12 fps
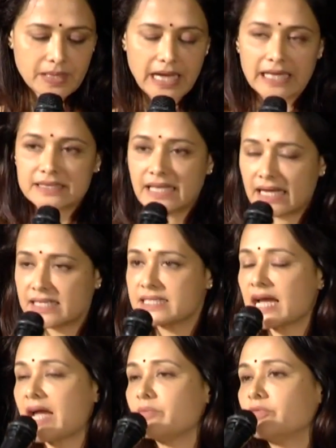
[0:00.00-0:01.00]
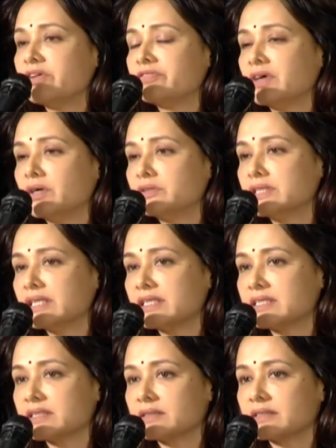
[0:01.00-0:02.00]
at that time we found
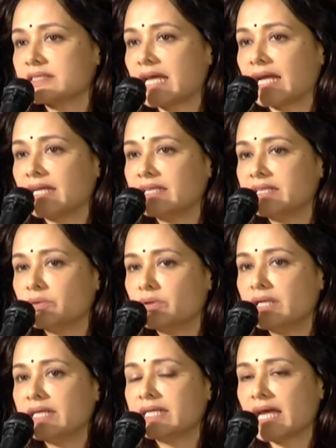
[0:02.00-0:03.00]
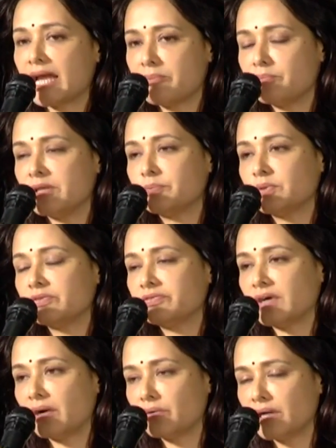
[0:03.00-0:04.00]
that sadly the only time people
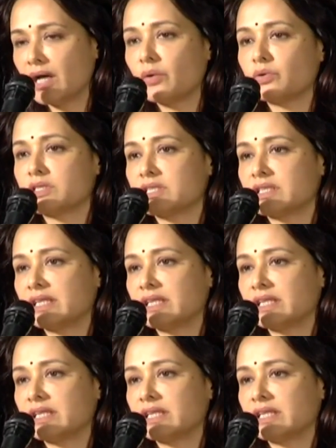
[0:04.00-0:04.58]
found out